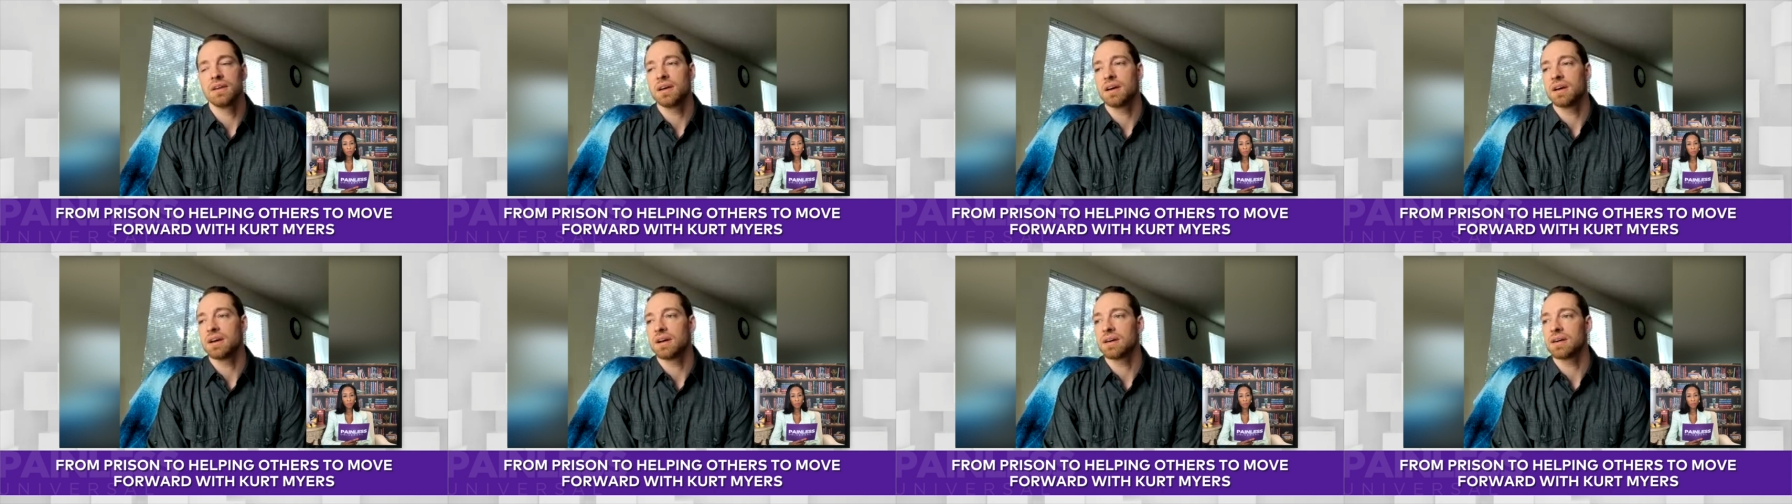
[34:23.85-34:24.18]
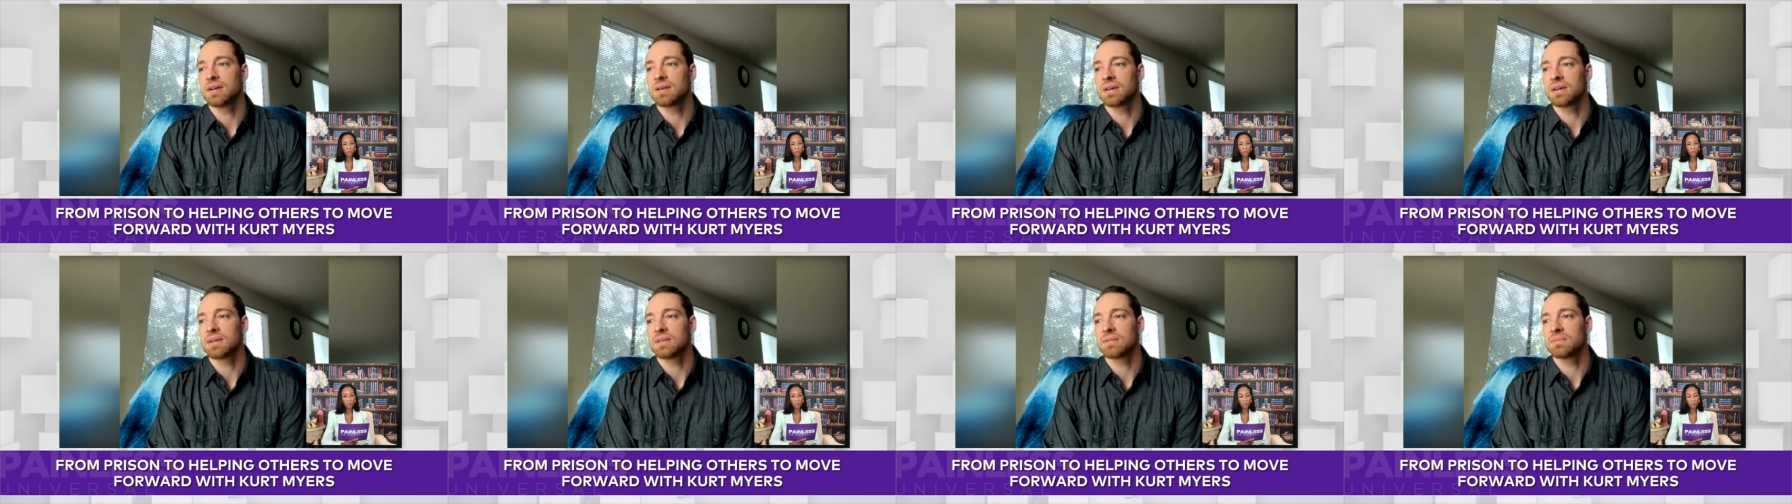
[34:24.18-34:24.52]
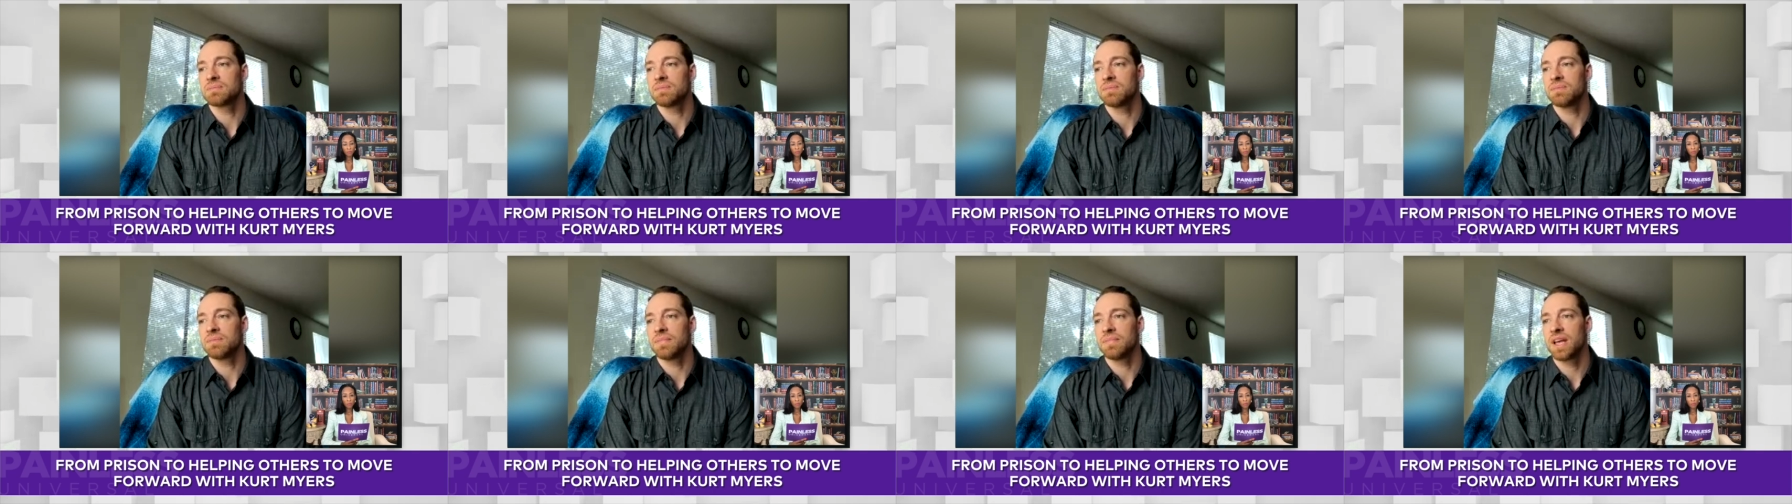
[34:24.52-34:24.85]

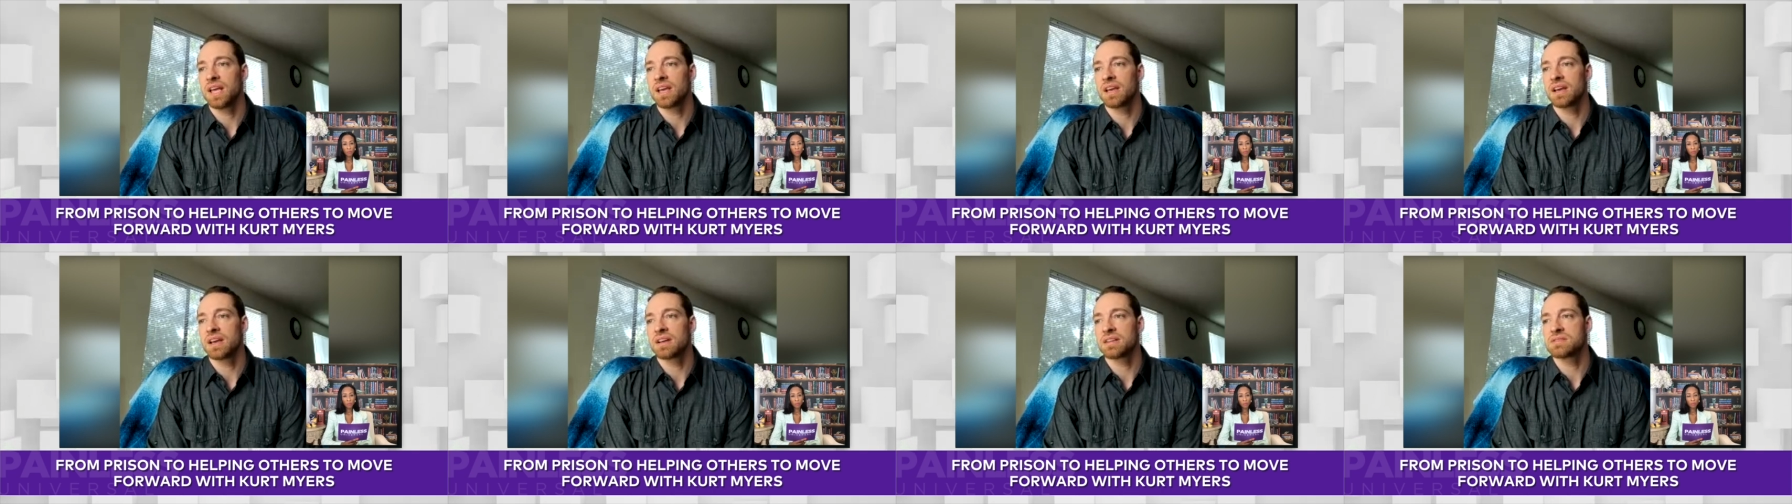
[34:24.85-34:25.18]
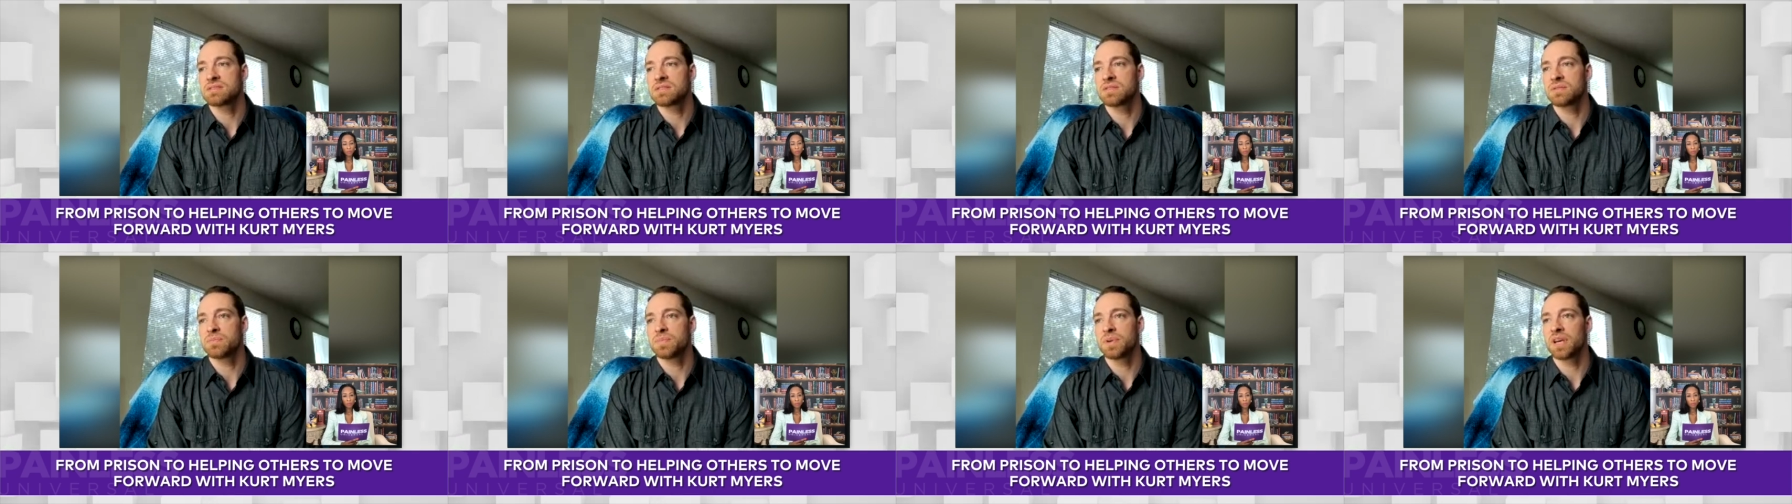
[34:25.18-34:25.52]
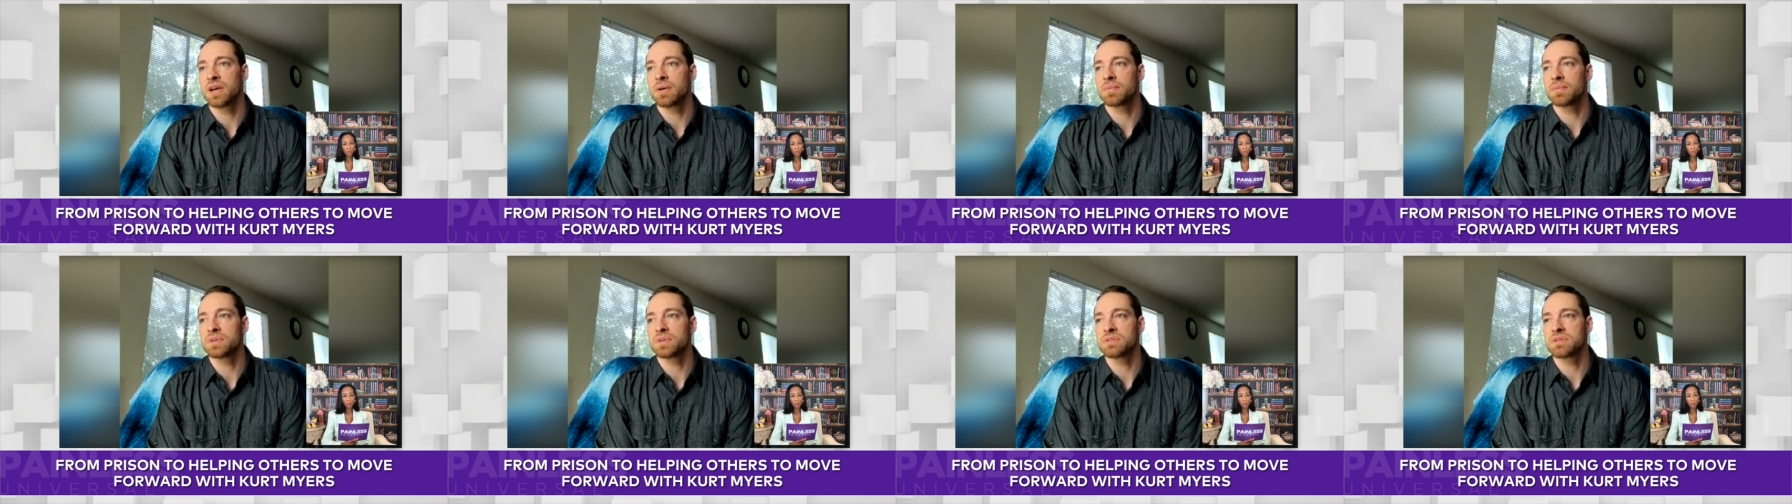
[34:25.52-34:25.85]
um, and to be
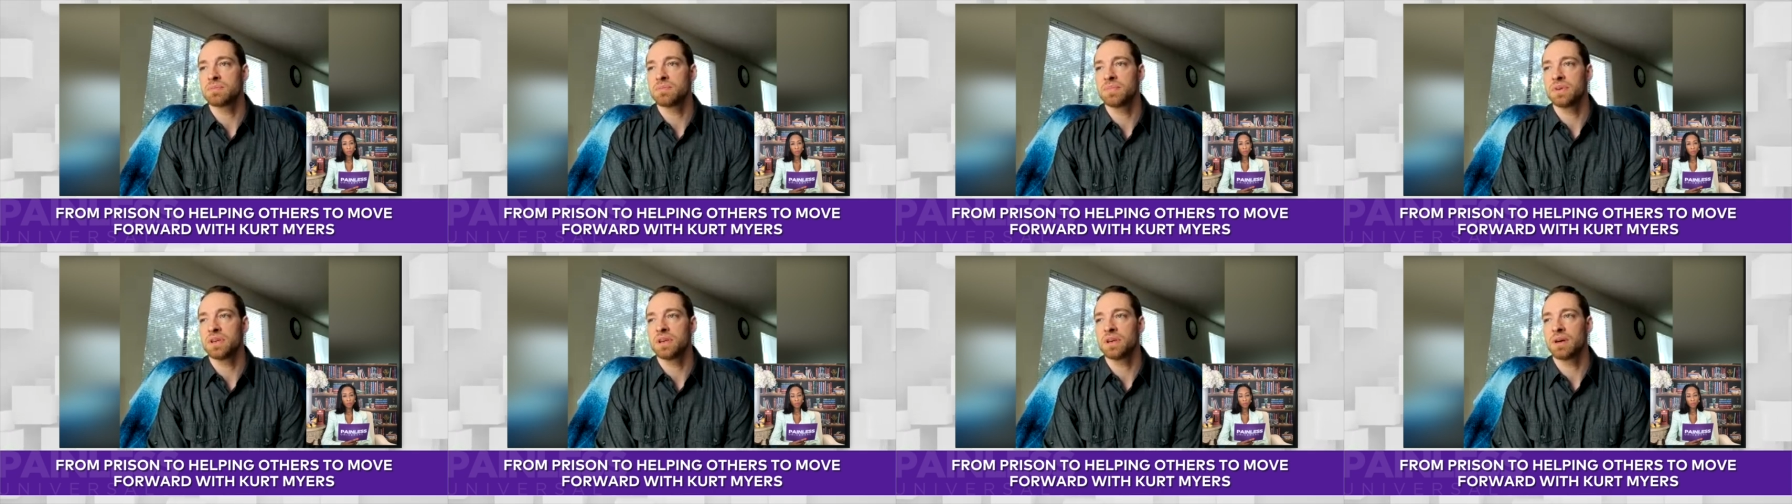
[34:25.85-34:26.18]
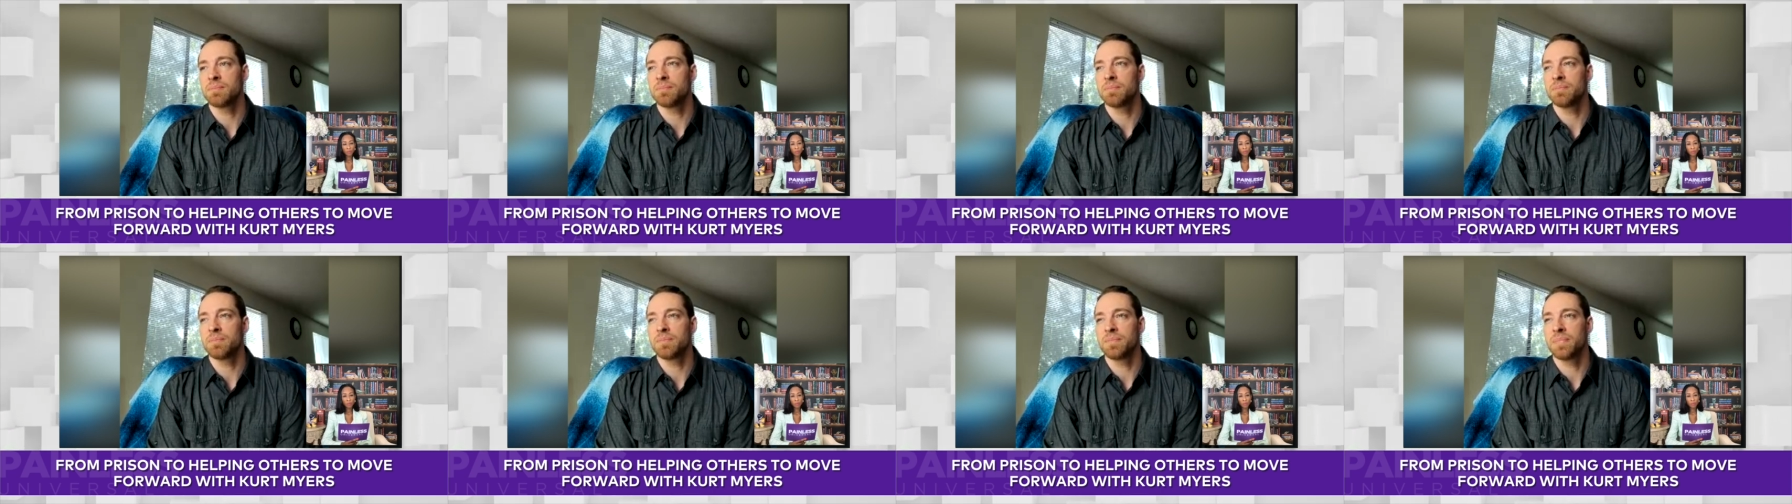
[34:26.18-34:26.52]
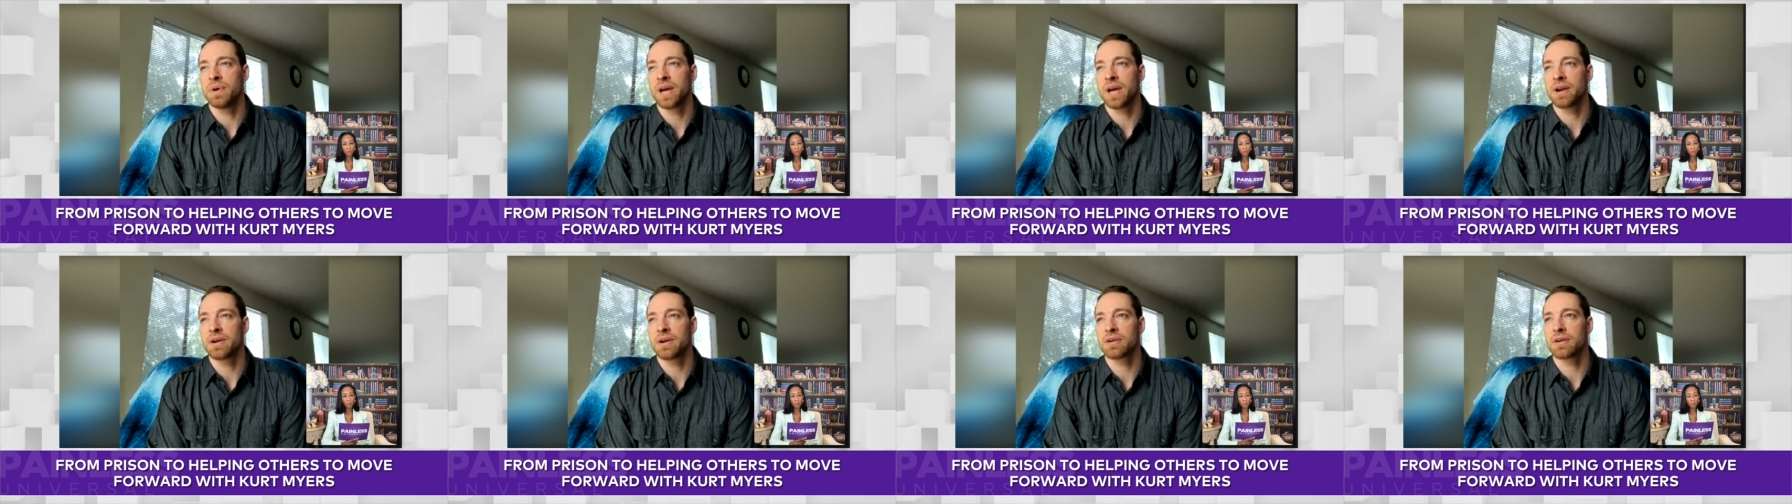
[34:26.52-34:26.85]
able to be a
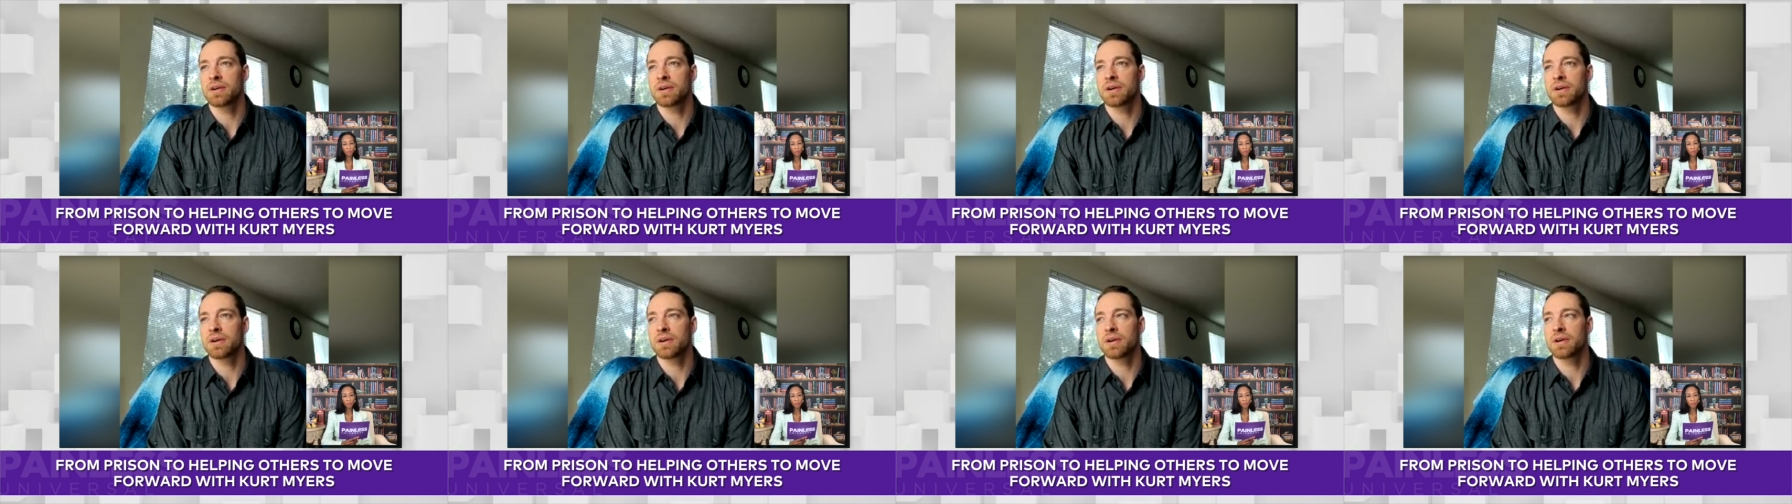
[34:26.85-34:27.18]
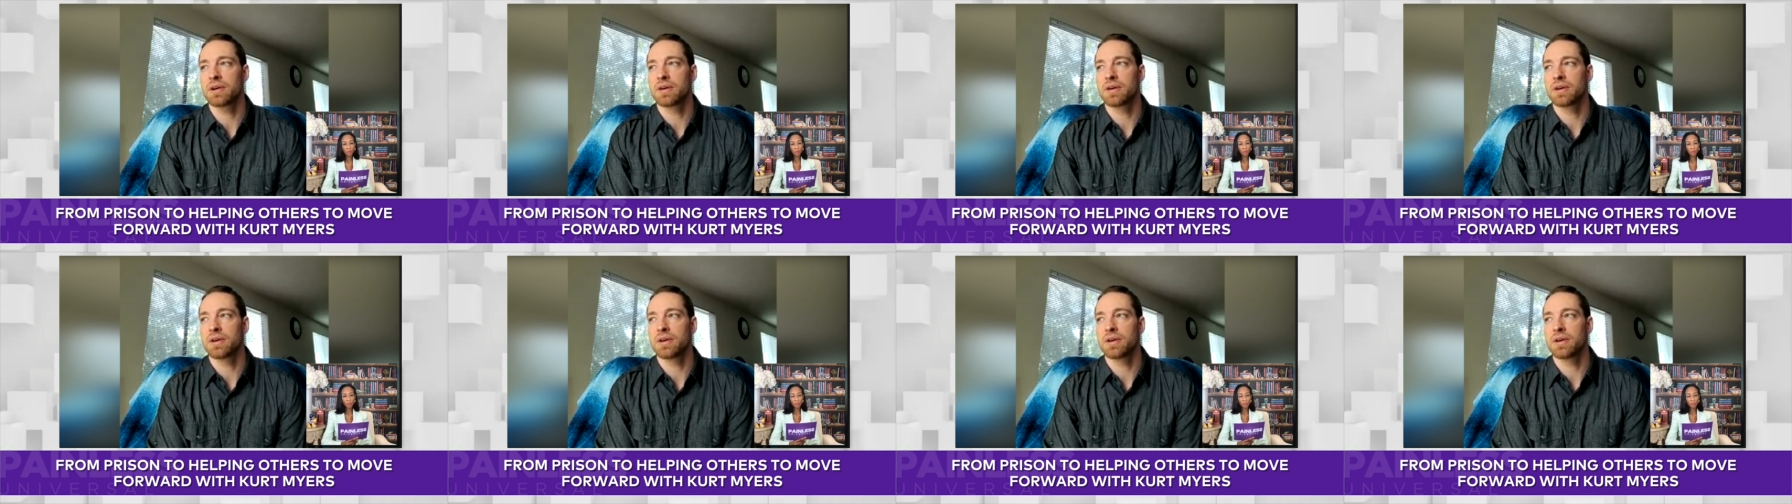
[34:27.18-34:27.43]
better